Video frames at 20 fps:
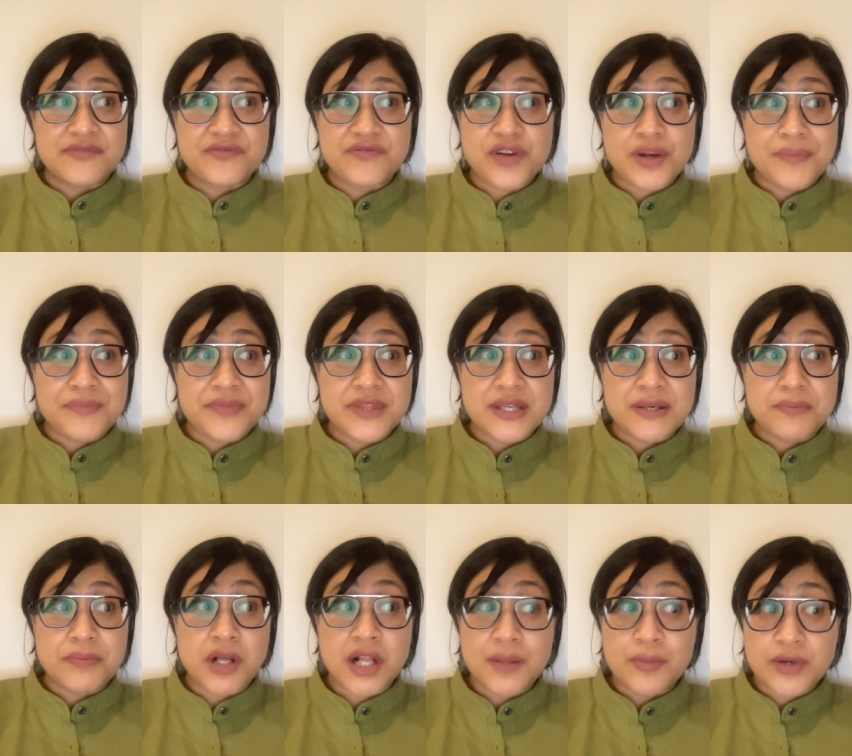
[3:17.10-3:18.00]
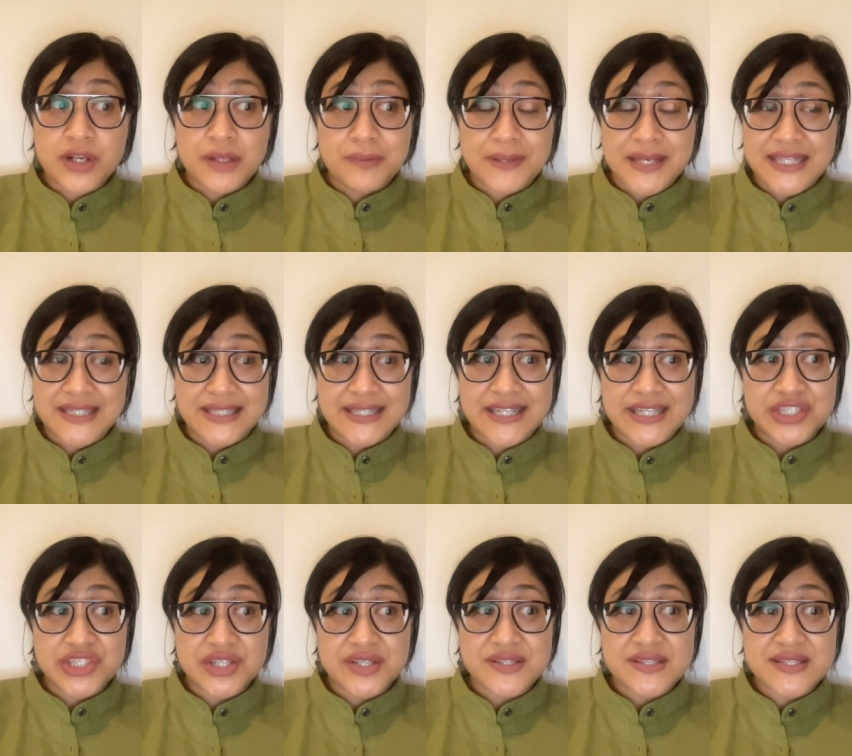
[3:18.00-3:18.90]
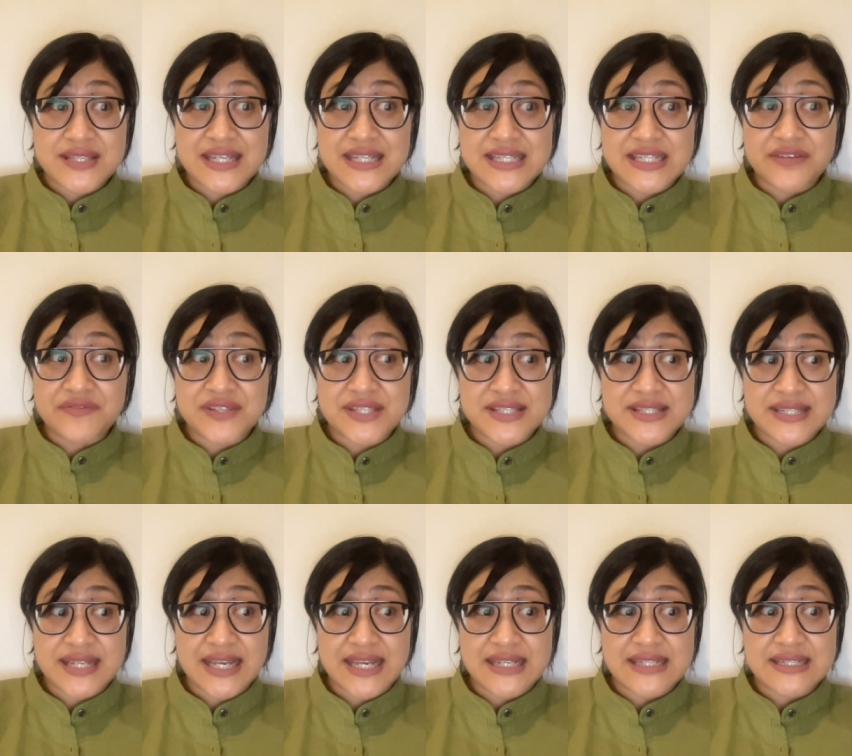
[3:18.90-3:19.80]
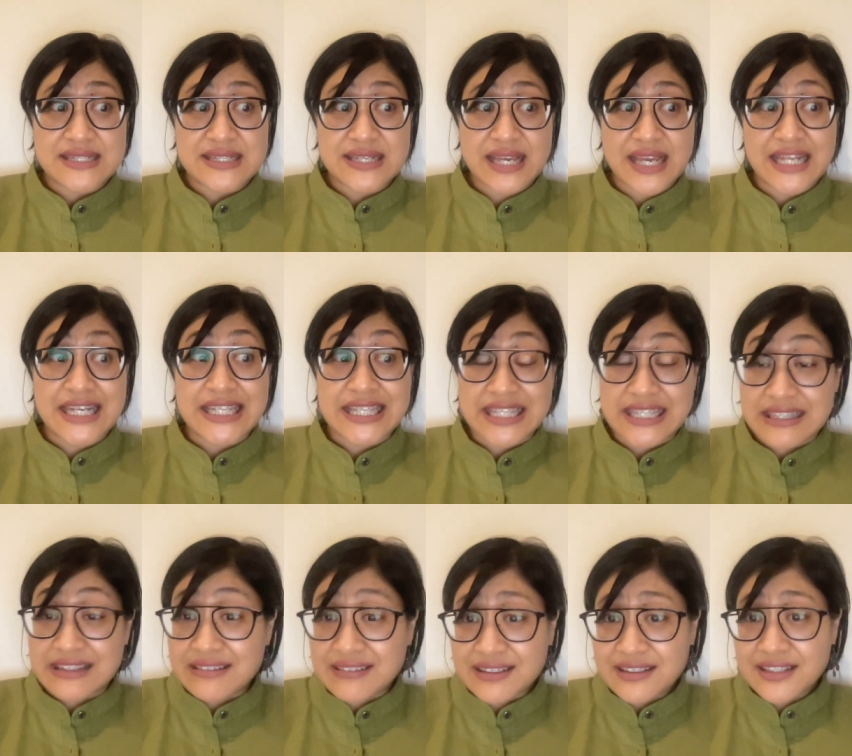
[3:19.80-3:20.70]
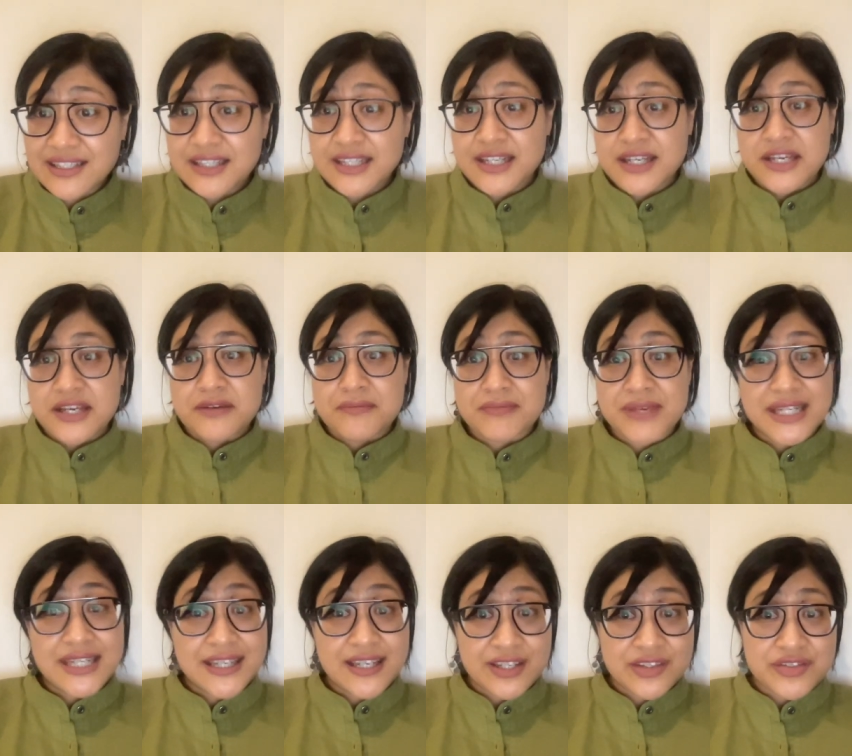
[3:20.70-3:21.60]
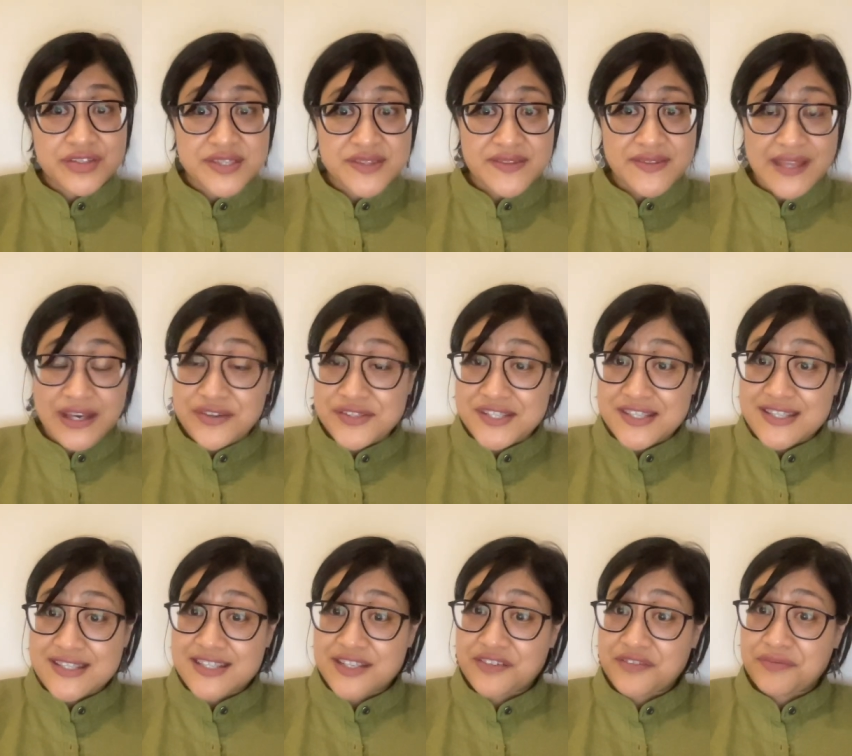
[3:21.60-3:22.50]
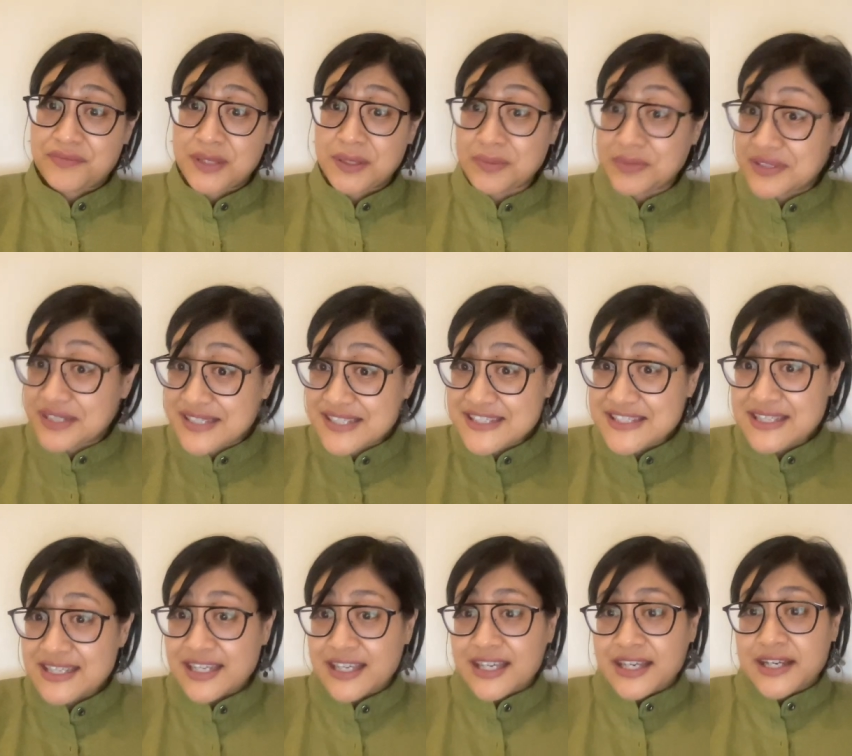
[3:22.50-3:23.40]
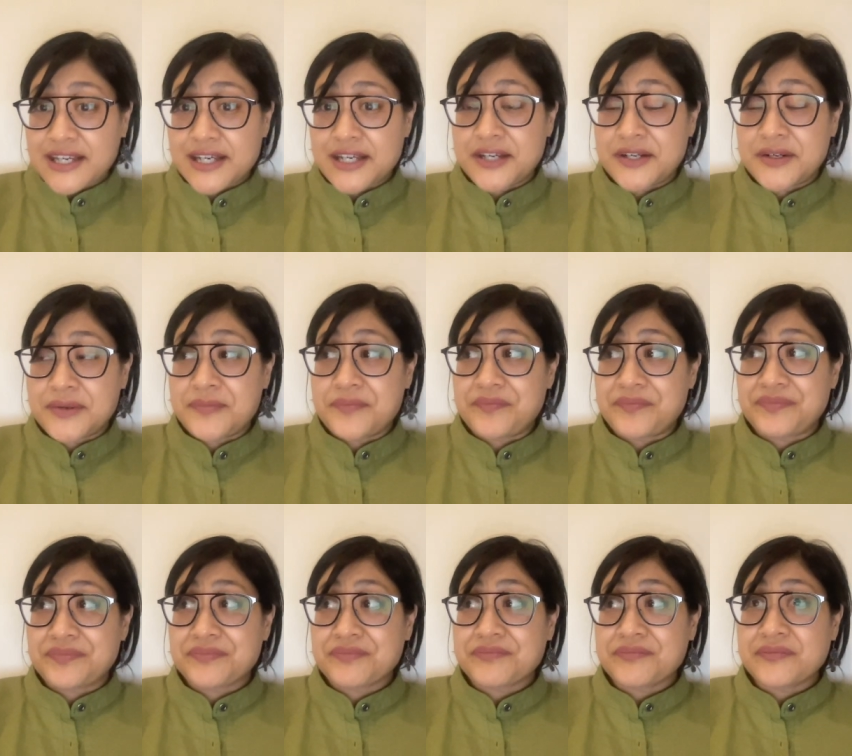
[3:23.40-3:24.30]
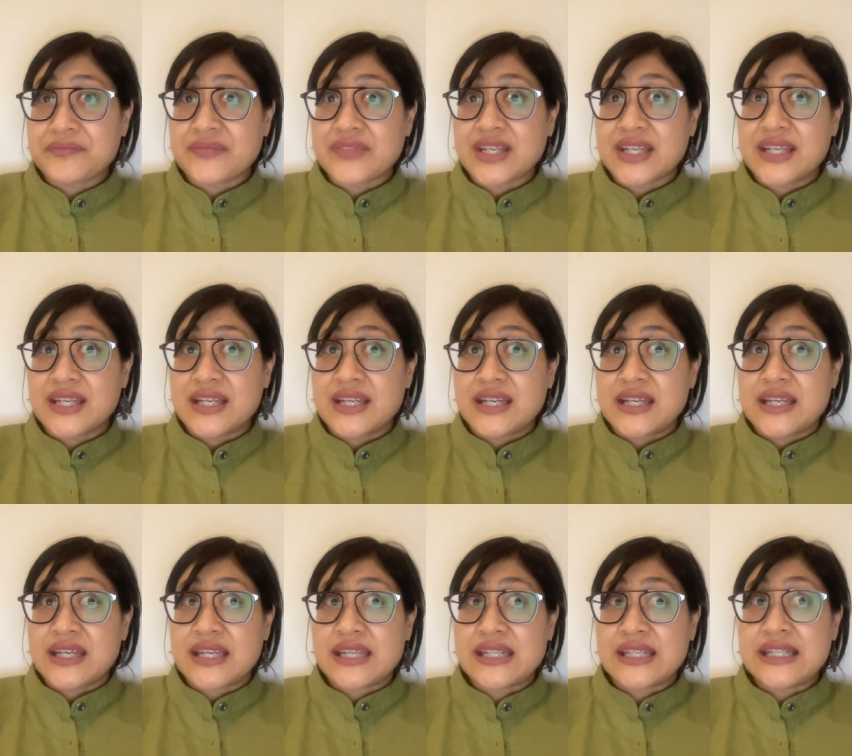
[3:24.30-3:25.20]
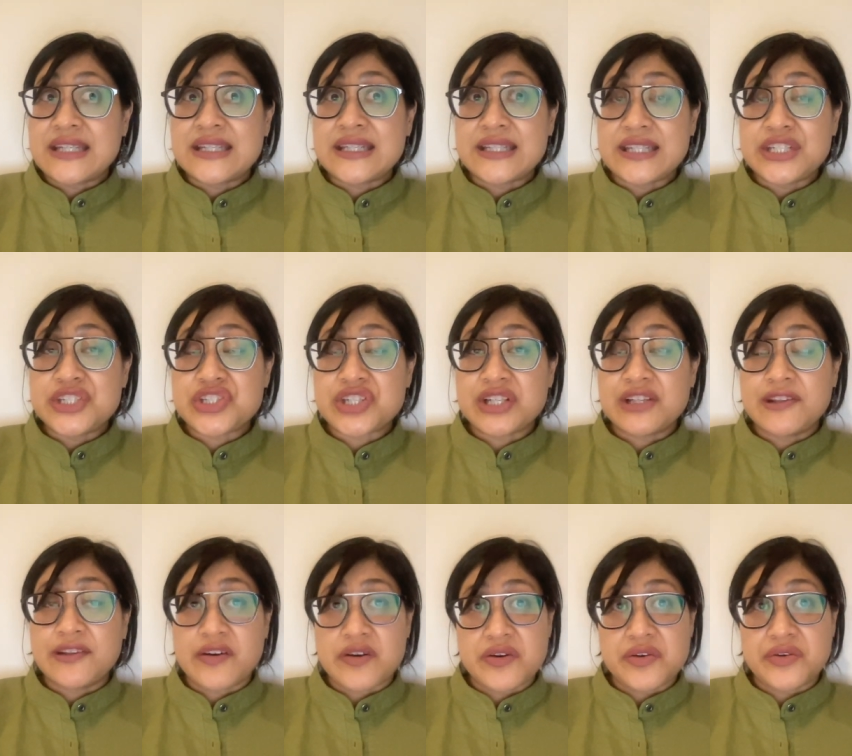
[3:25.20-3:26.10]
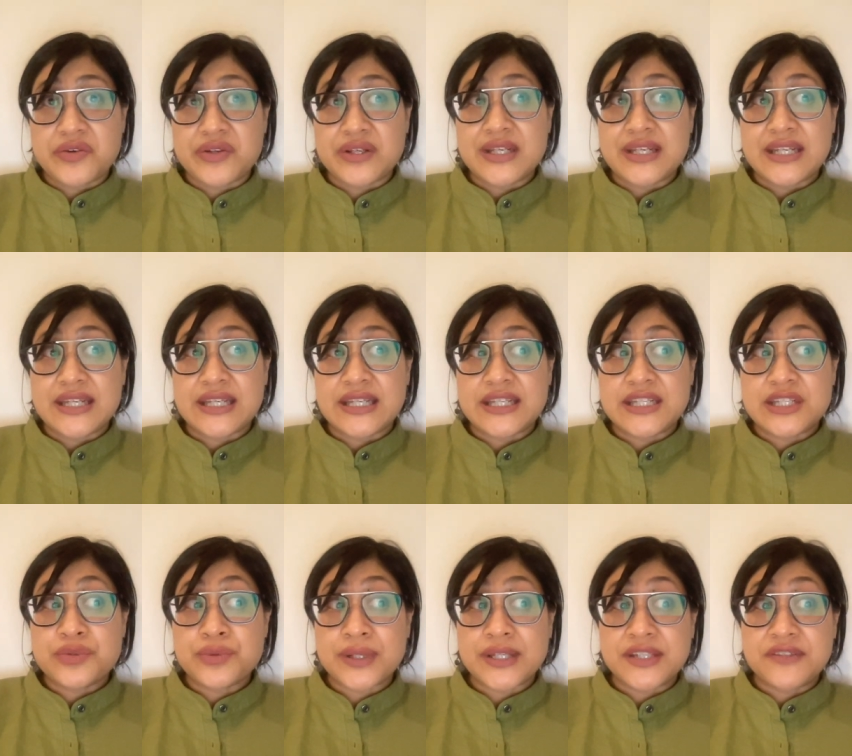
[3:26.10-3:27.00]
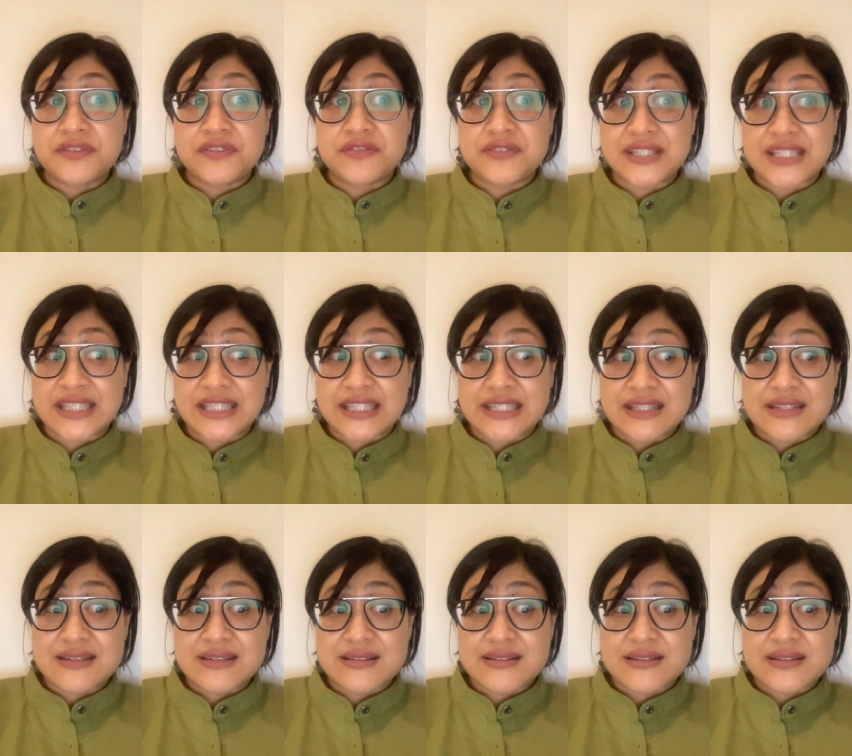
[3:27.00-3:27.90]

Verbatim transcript: from the palm oil plantations that devastate and kill many hundred thousands of peoples. Um, in Indonesia alone in 2015,